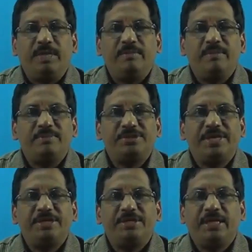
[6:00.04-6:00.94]
may be
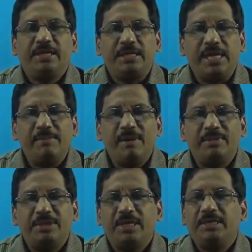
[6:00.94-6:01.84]
changing, A may be
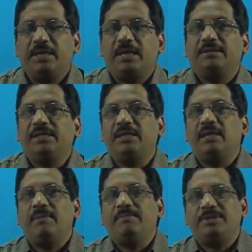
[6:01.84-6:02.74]
changing, and theta
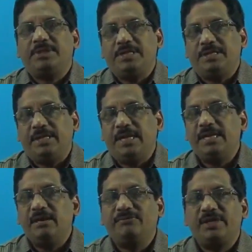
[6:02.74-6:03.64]
may be changing. In
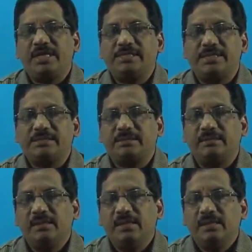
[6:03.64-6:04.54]
any of the reasons,
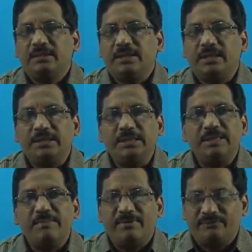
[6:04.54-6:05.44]
the
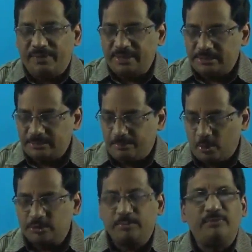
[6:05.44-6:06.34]
EMF is
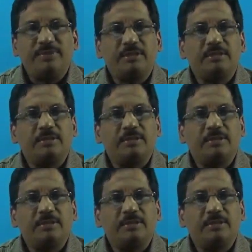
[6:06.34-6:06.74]
possible with the